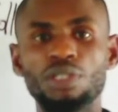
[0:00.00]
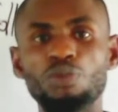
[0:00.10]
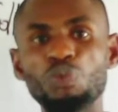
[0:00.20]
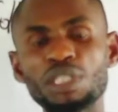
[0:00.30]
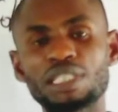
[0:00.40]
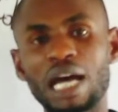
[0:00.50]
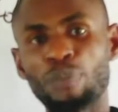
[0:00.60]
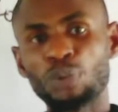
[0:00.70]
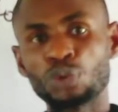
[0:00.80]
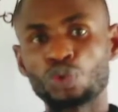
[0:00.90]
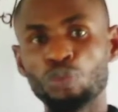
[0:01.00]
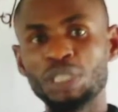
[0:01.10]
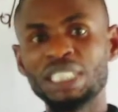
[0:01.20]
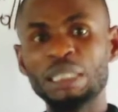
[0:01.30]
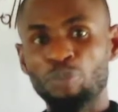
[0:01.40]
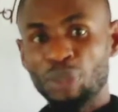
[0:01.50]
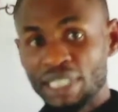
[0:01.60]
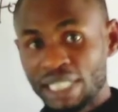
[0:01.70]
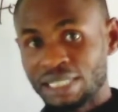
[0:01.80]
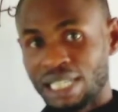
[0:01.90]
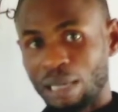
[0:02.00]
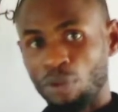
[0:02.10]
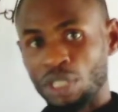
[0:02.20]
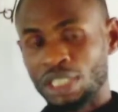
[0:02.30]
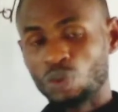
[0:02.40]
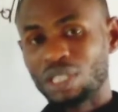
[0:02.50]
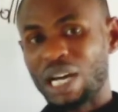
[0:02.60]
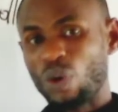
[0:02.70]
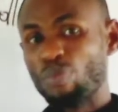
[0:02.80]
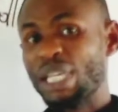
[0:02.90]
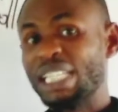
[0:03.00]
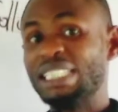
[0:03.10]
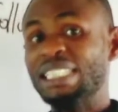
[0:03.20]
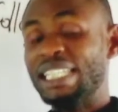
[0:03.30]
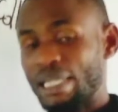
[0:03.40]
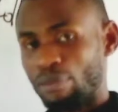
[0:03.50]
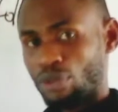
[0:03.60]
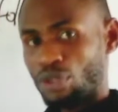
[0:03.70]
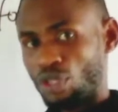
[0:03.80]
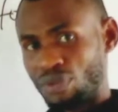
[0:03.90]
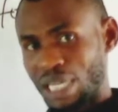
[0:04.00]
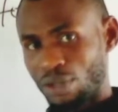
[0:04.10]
which happens to be the parent carbon, is the one that will bear the name of that